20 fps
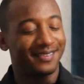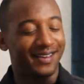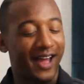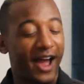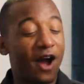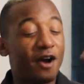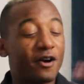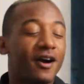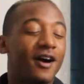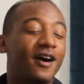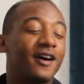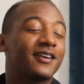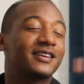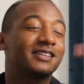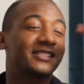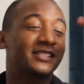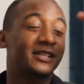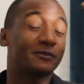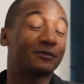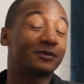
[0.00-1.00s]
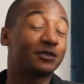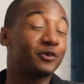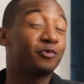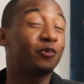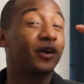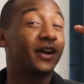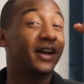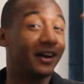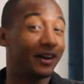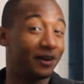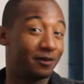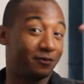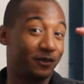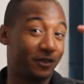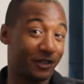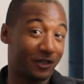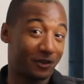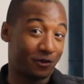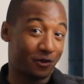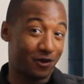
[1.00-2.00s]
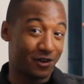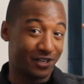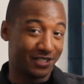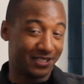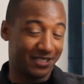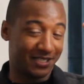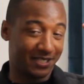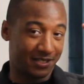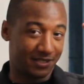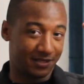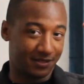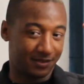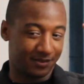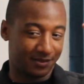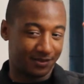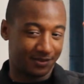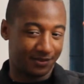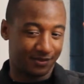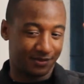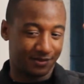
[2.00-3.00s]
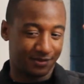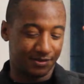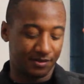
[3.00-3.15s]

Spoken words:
Alcohol consumption went up during quarantine.